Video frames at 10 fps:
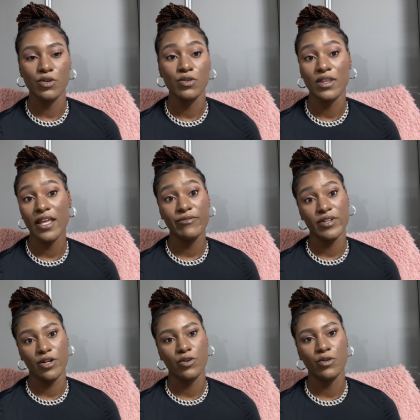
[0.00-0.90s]
or they
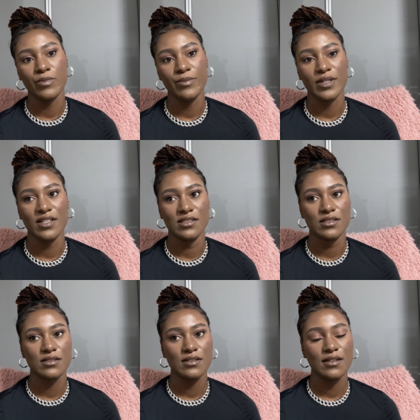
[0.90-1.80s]
video call me
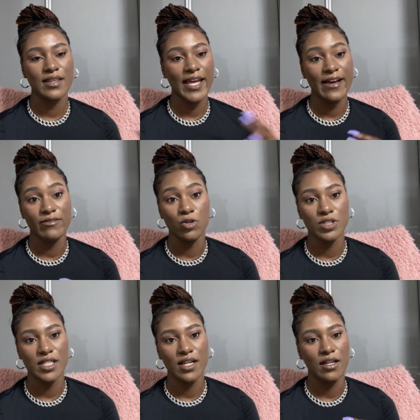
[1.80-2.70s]
because they have load
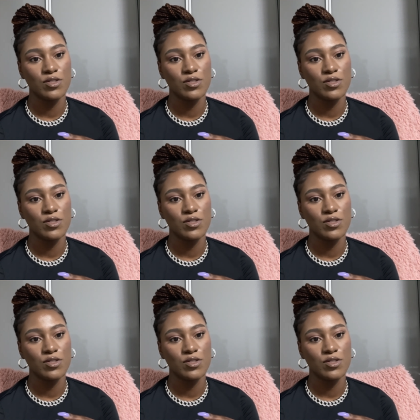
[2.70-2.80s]
shedding.